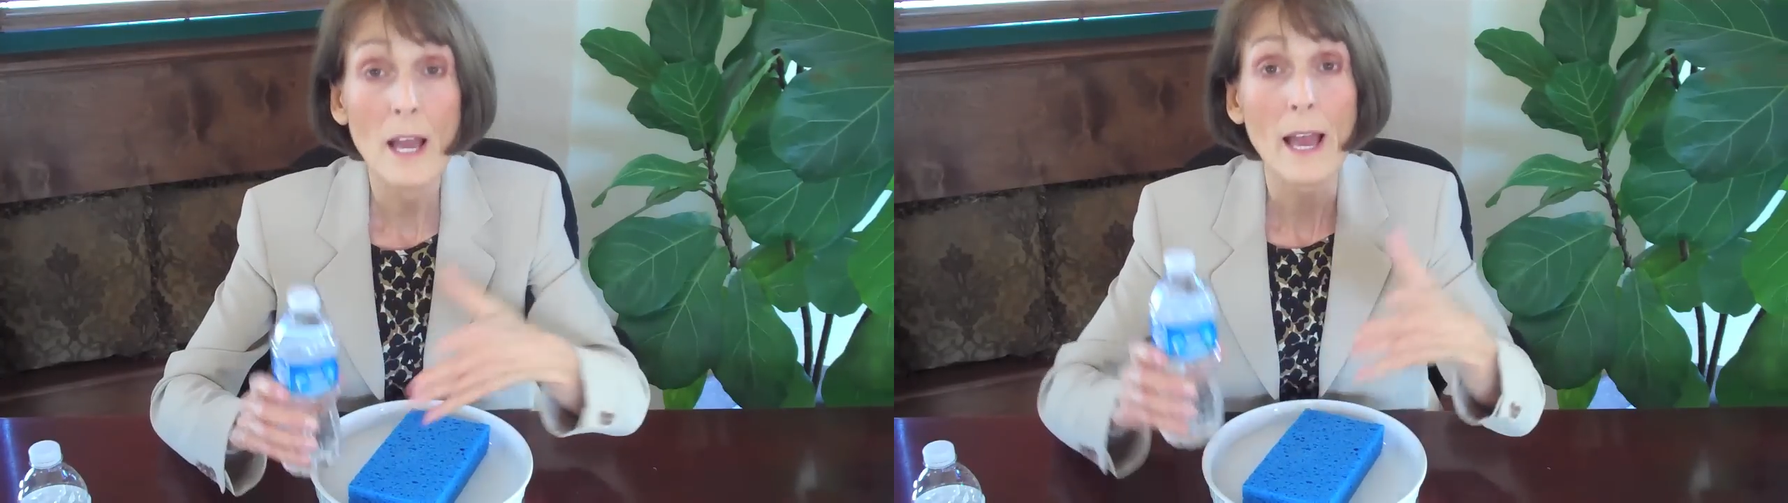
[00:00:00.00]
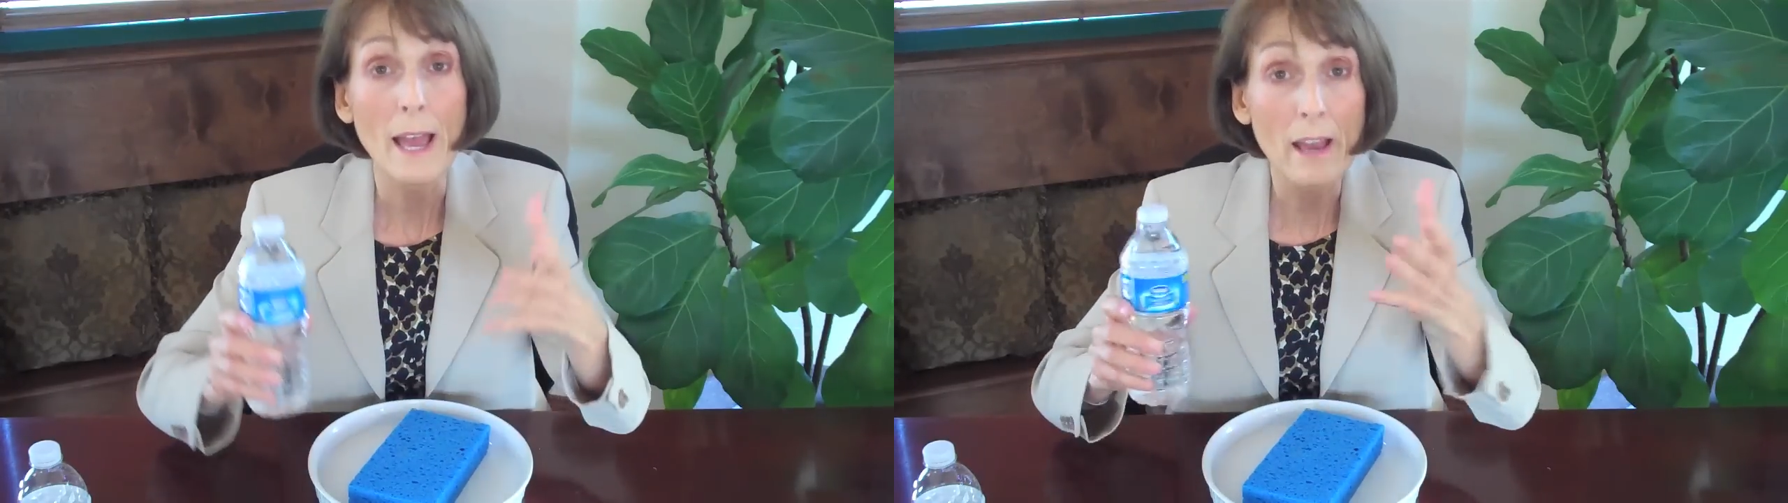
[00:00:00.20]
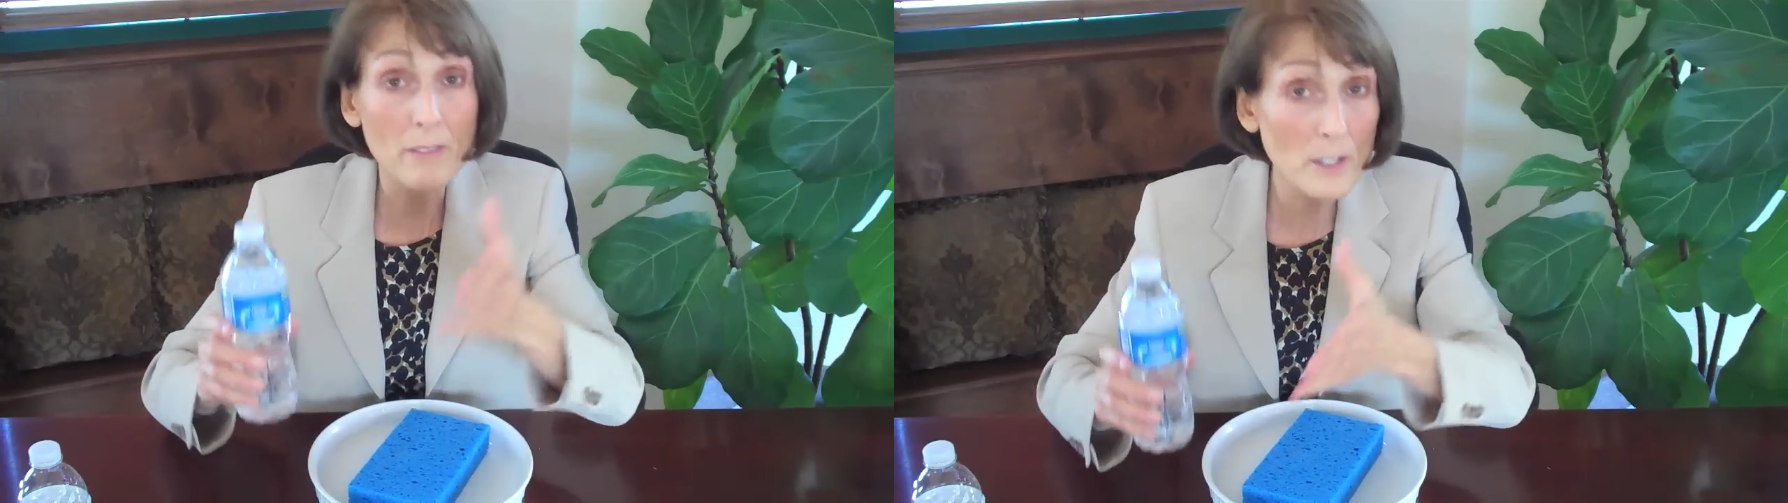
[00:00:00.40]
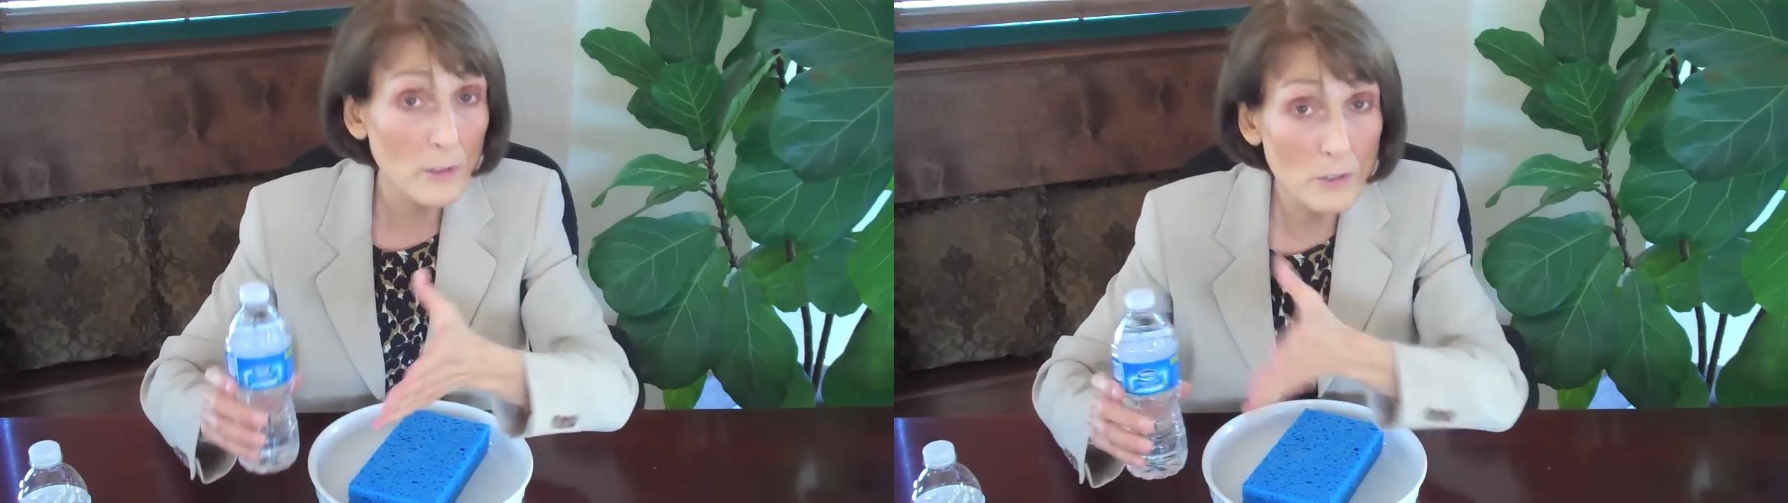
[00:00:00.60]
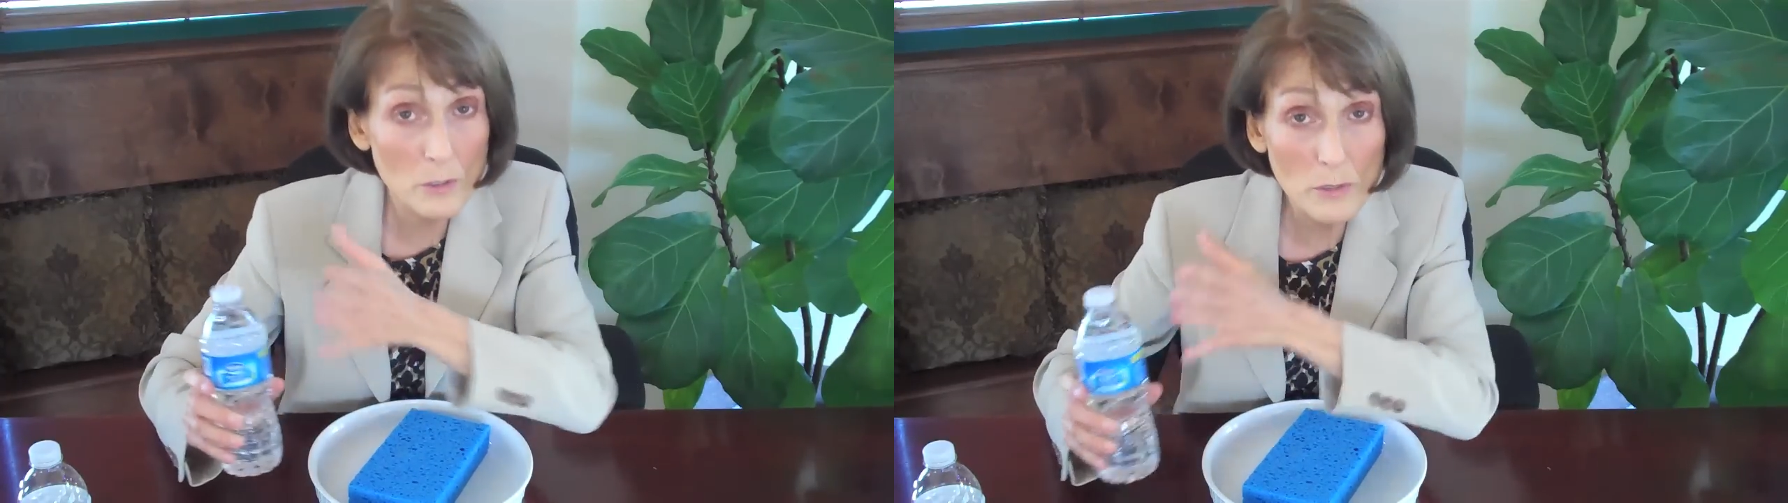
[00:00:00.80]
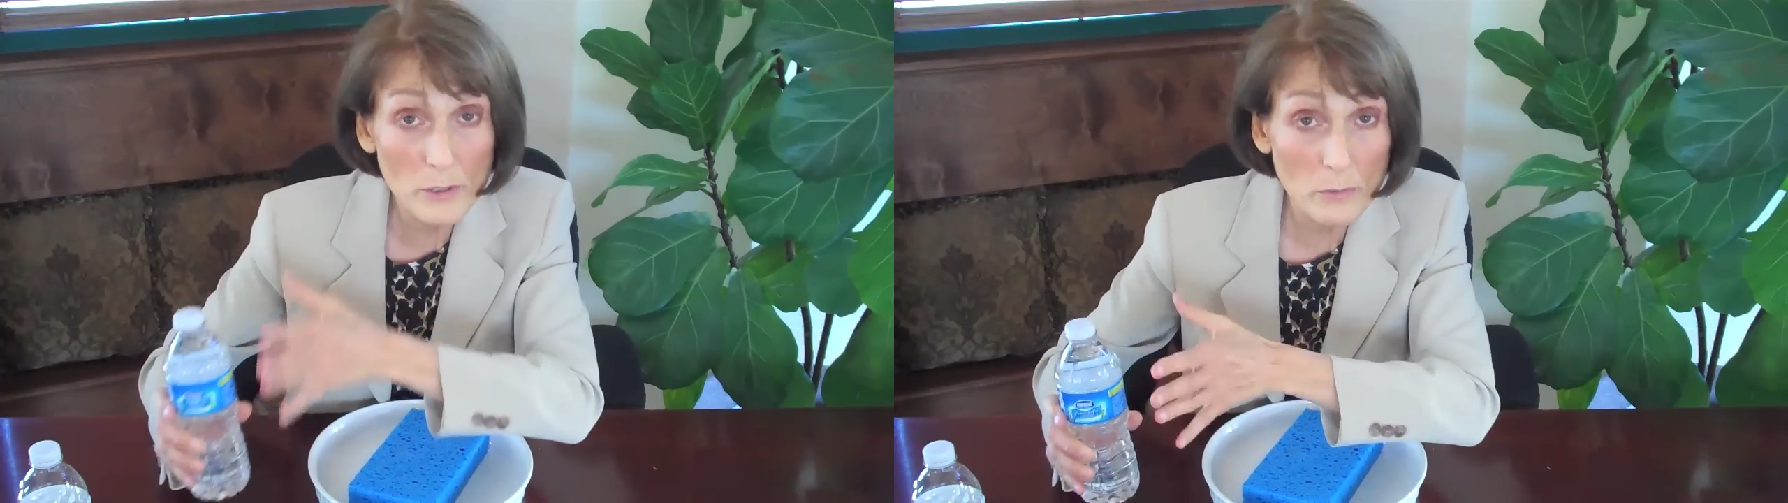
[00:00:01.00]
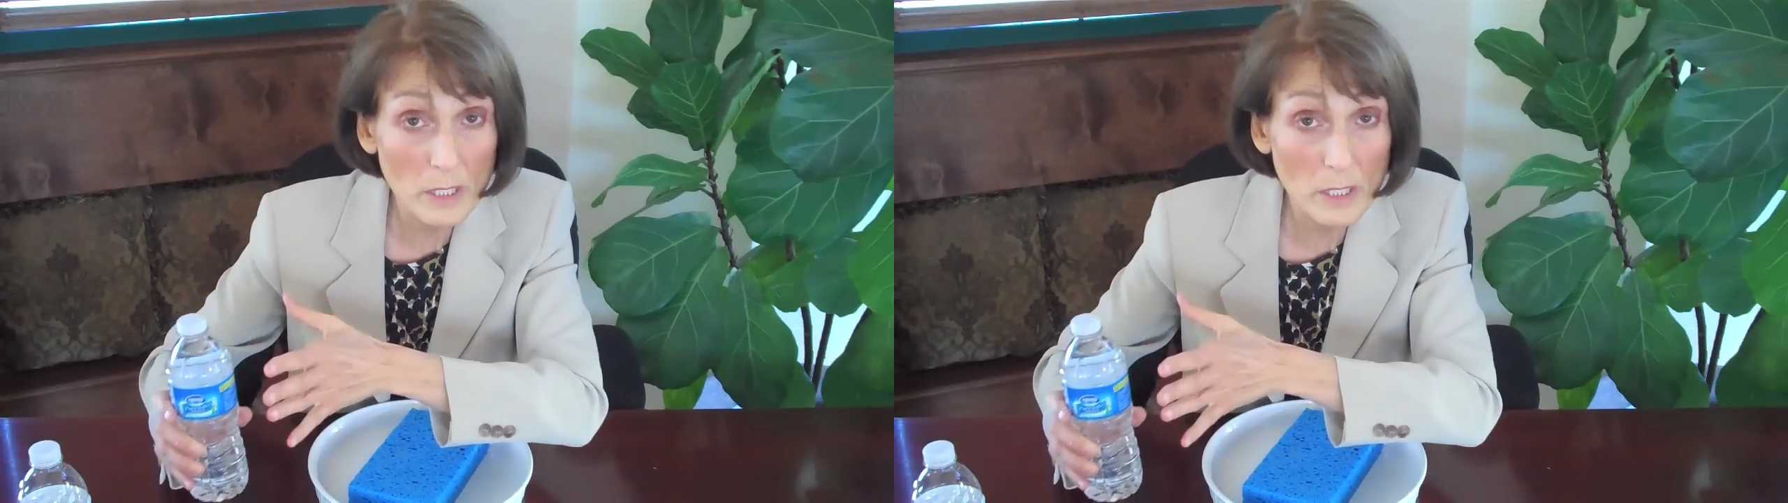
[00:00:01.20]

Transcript: Have another 2 to 3